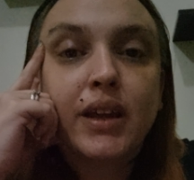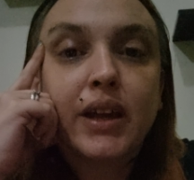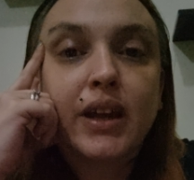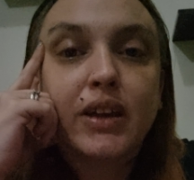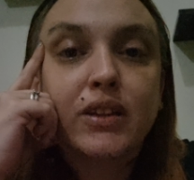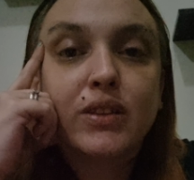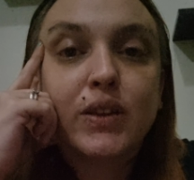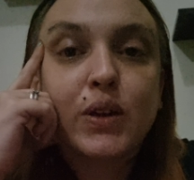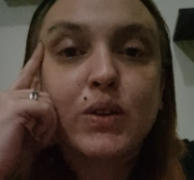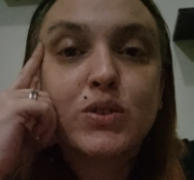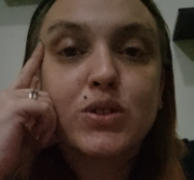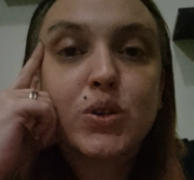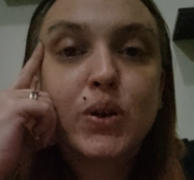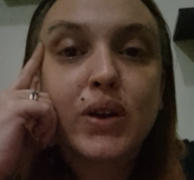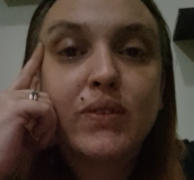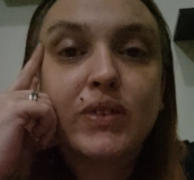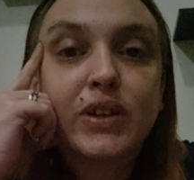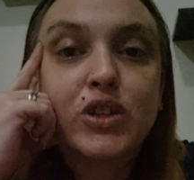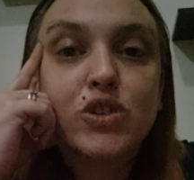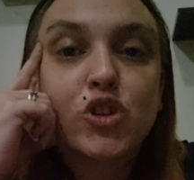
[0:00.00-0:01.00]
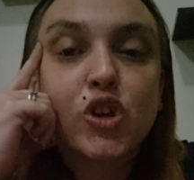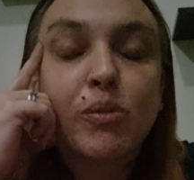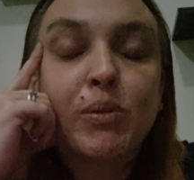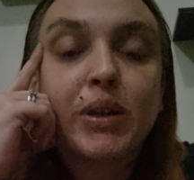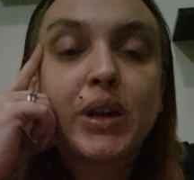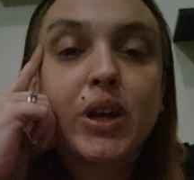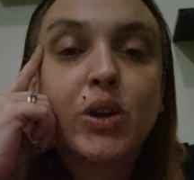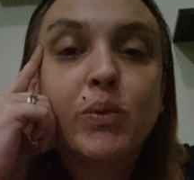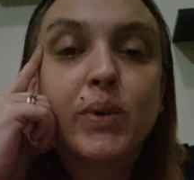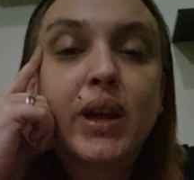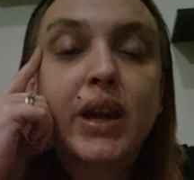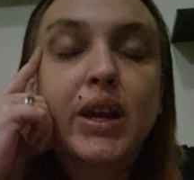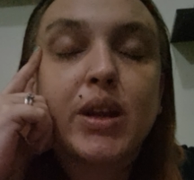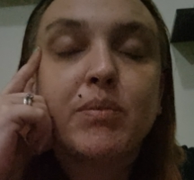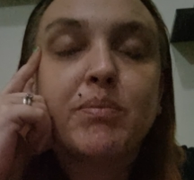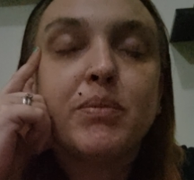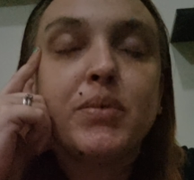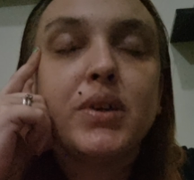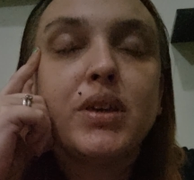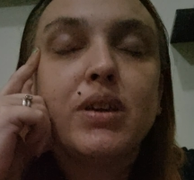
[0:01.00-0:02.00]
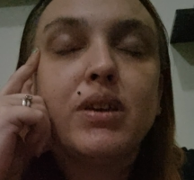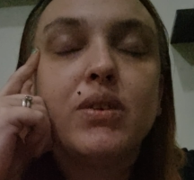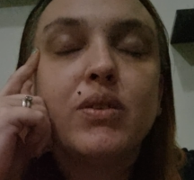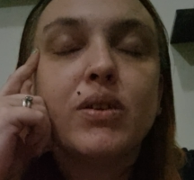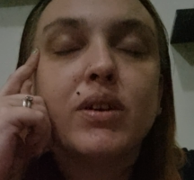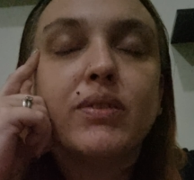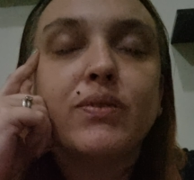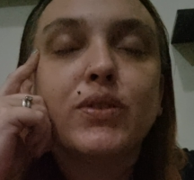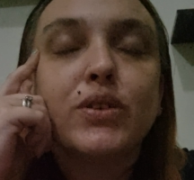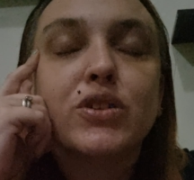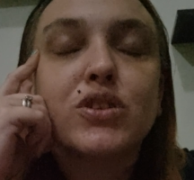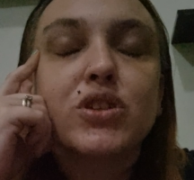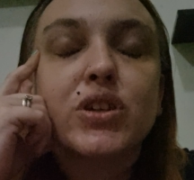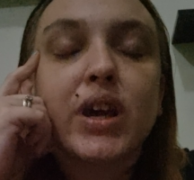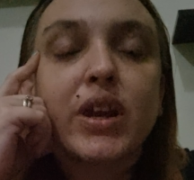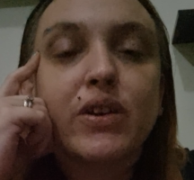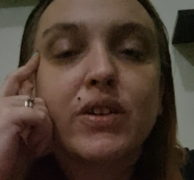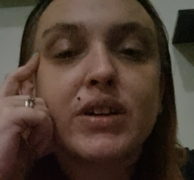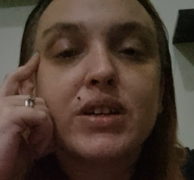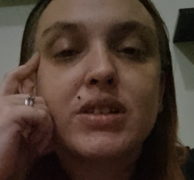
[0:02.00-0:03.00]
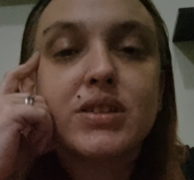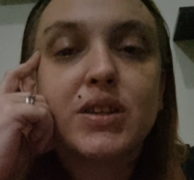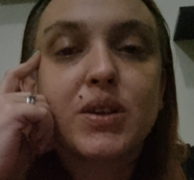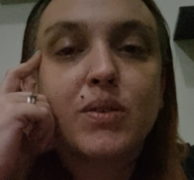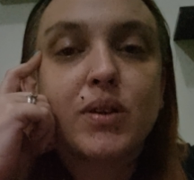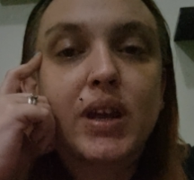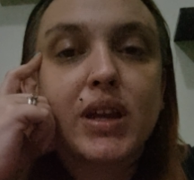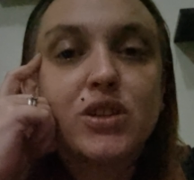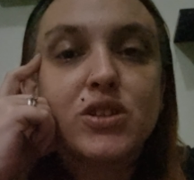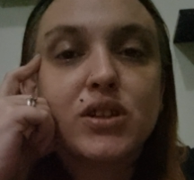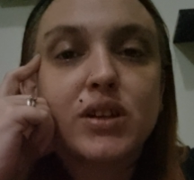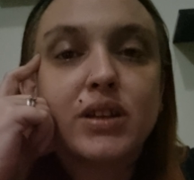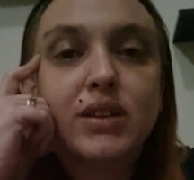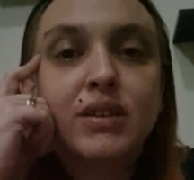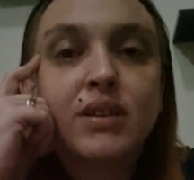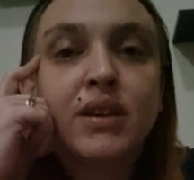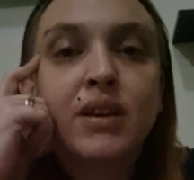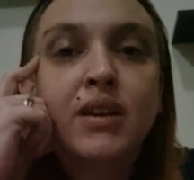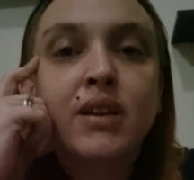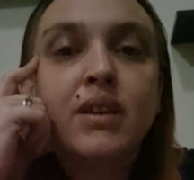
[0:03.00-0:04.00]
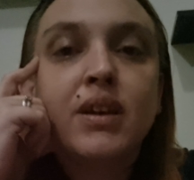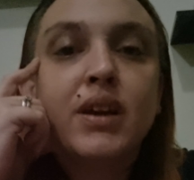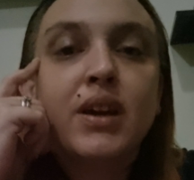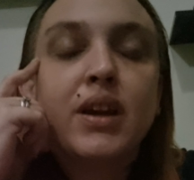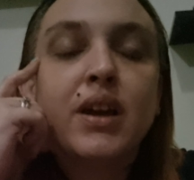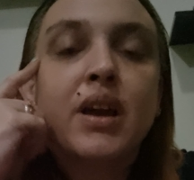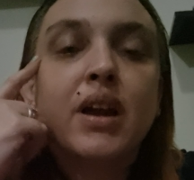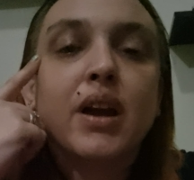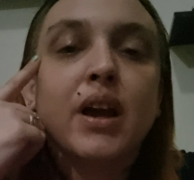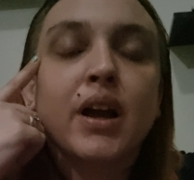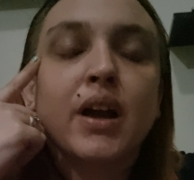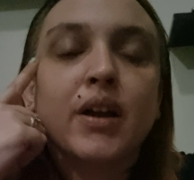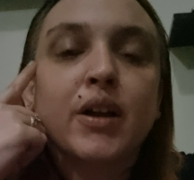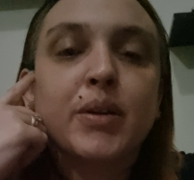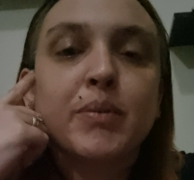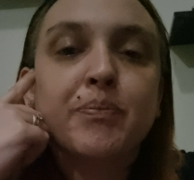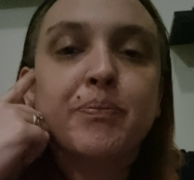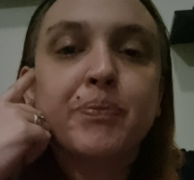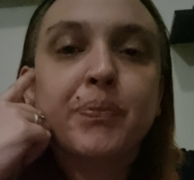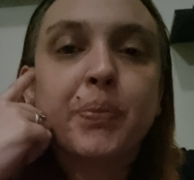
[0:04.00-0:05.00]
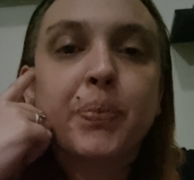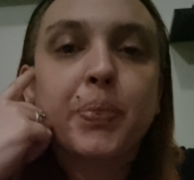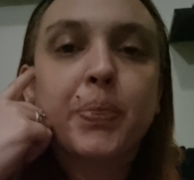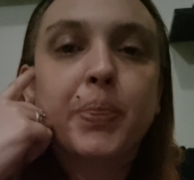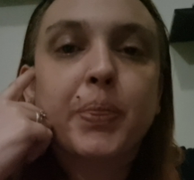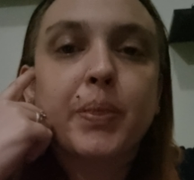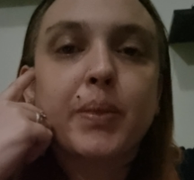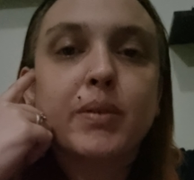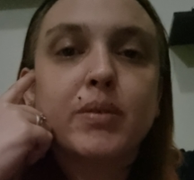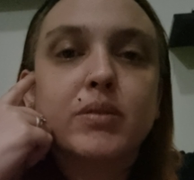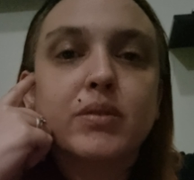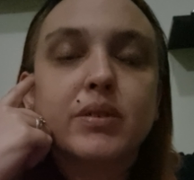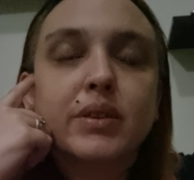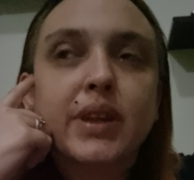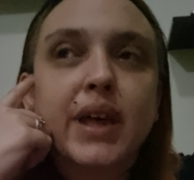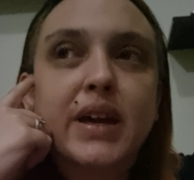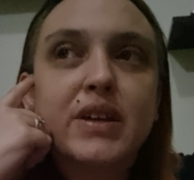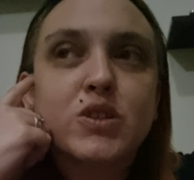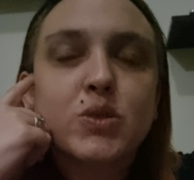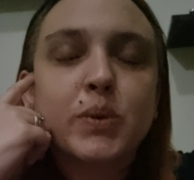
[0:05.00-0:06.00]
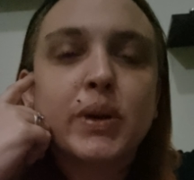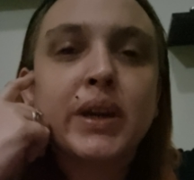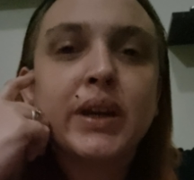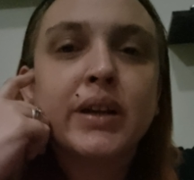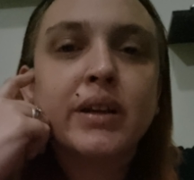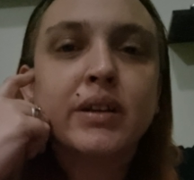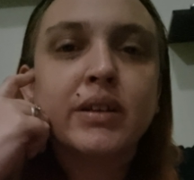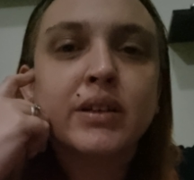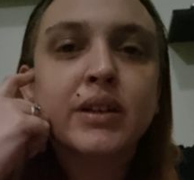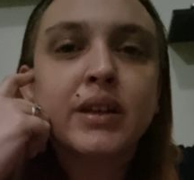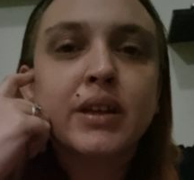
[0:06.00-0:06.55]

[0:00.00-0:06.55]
and those who have contributed. We had a beautiful, generous donation, um, last week,